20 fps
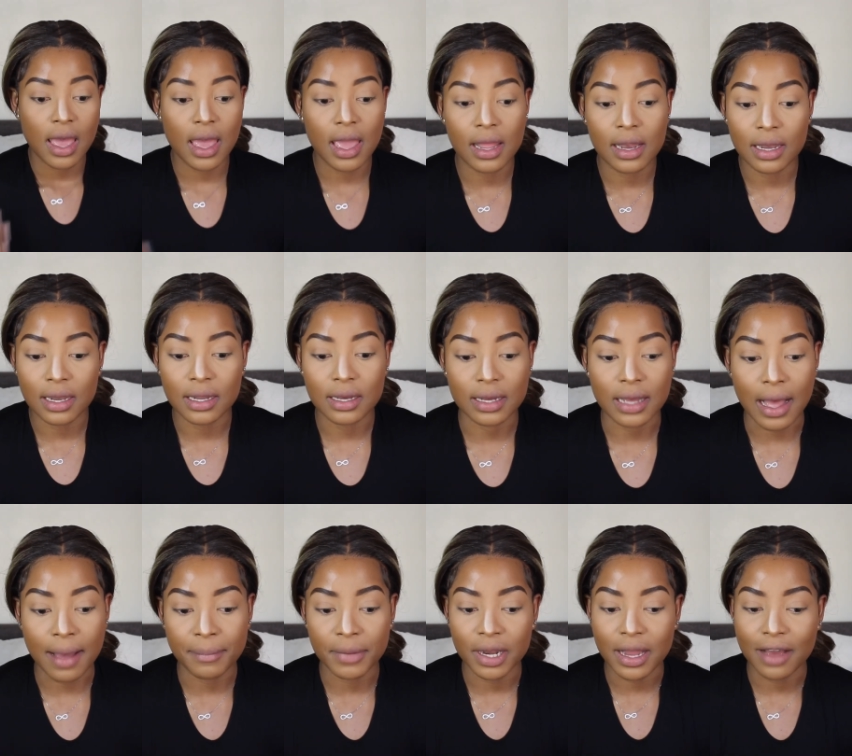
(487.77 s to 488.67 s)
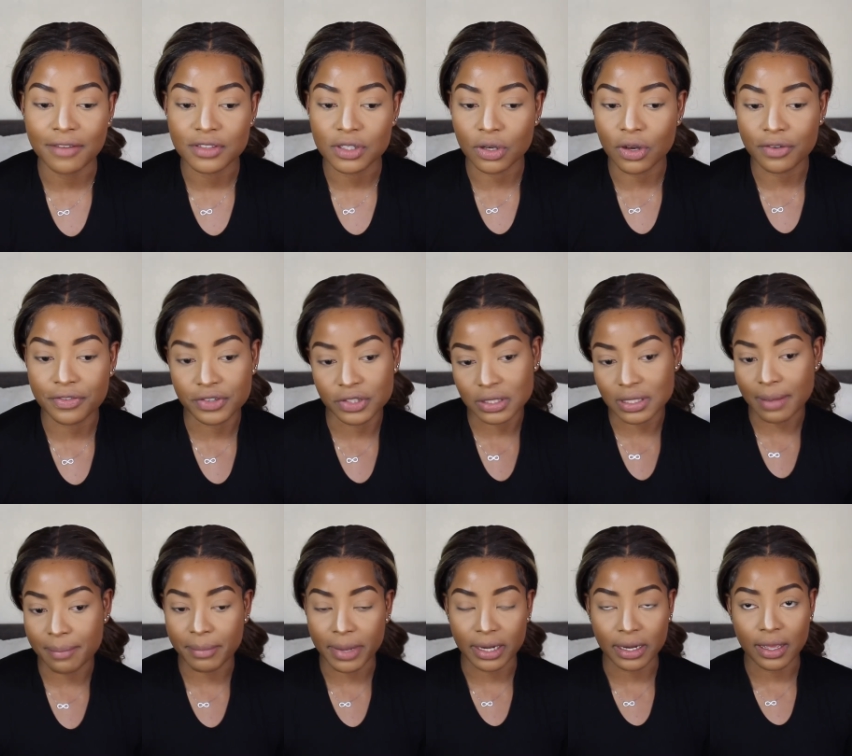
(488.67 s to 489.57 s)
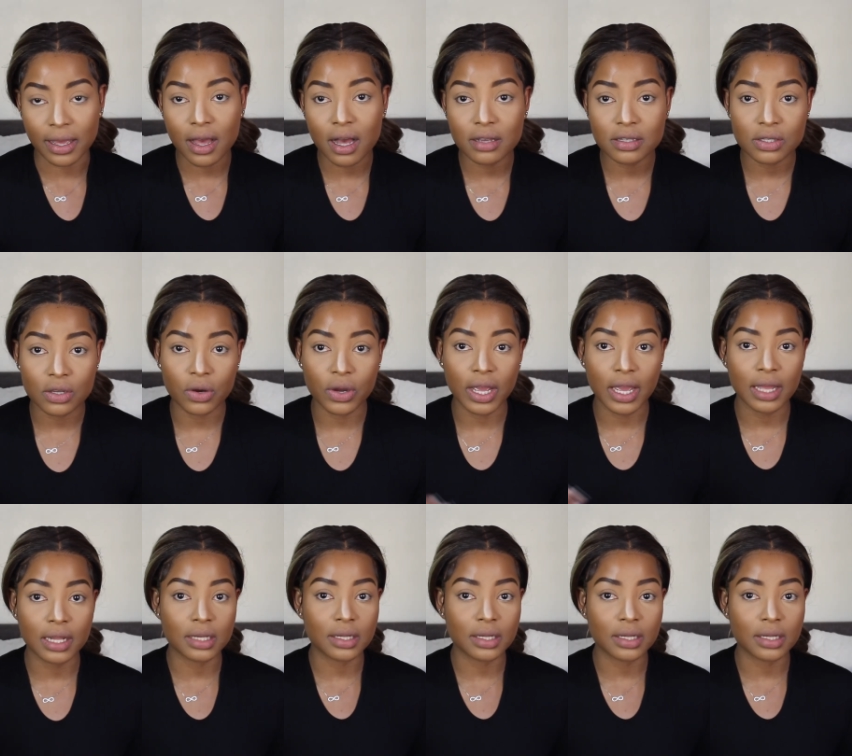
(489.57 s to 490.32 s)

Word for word: and look I'm gonna have to go for somebody else or hey